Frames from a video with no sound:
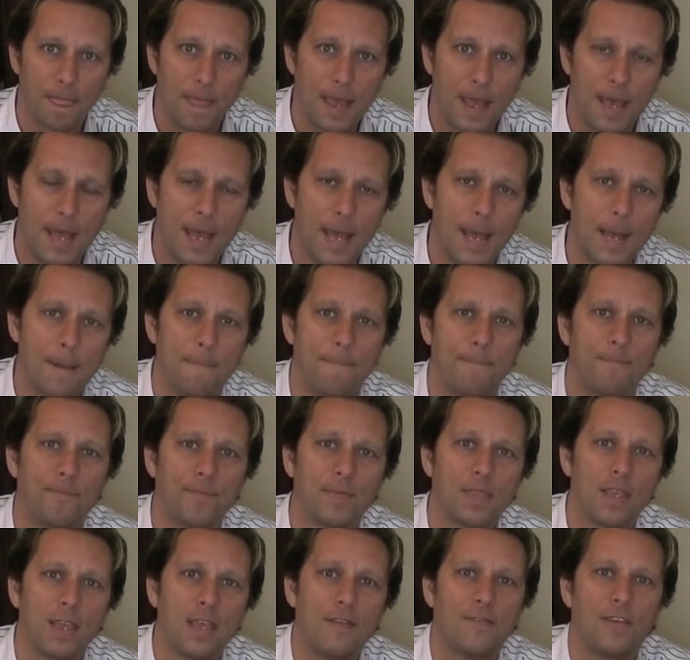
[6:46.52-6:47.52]

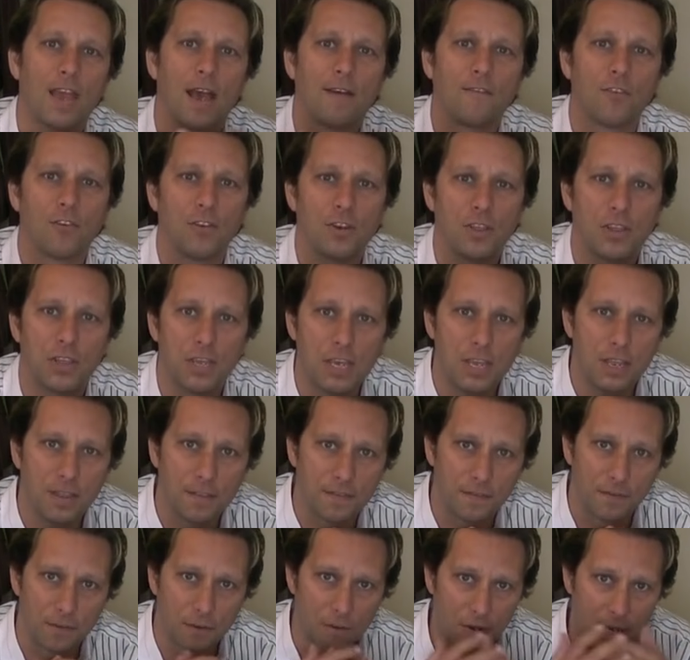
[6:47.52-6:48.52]
If you haven't got a
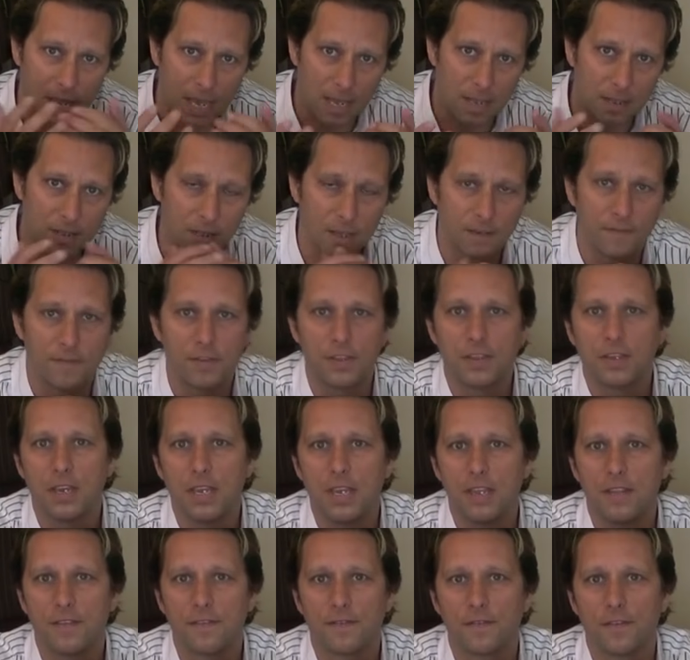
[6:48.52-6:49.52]
jeans foot, get yourself a
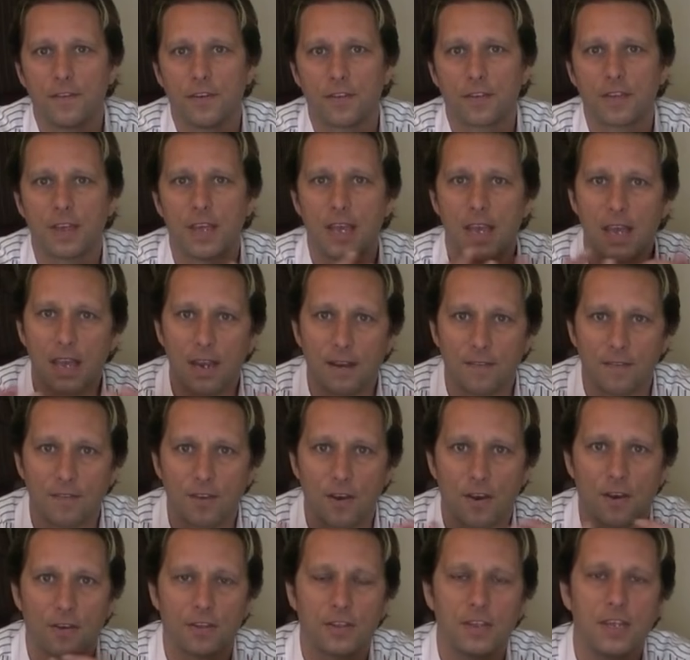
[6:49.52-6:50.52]
jeans foot, and of
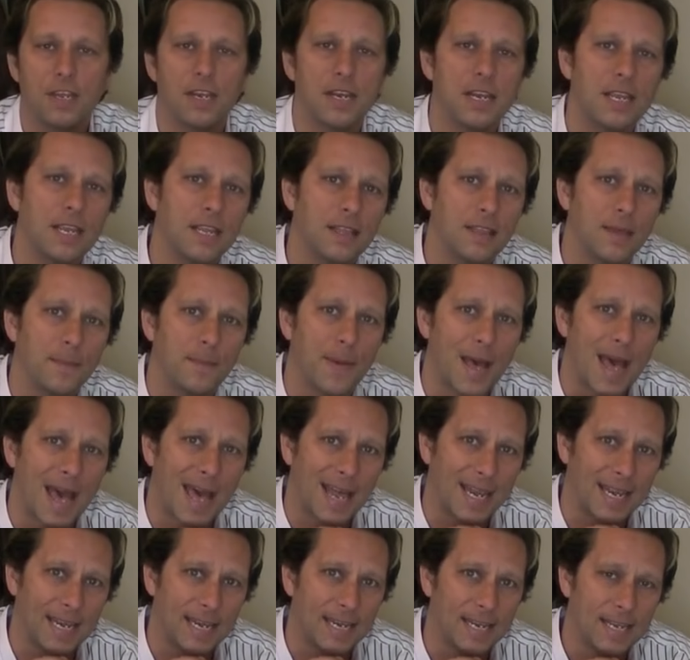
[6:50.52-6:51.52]
course you need the
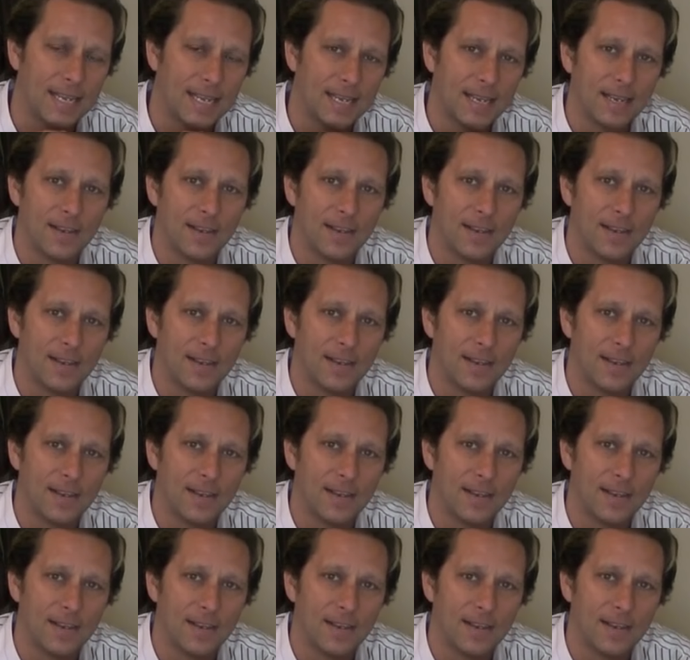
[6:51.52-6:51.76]
pattern.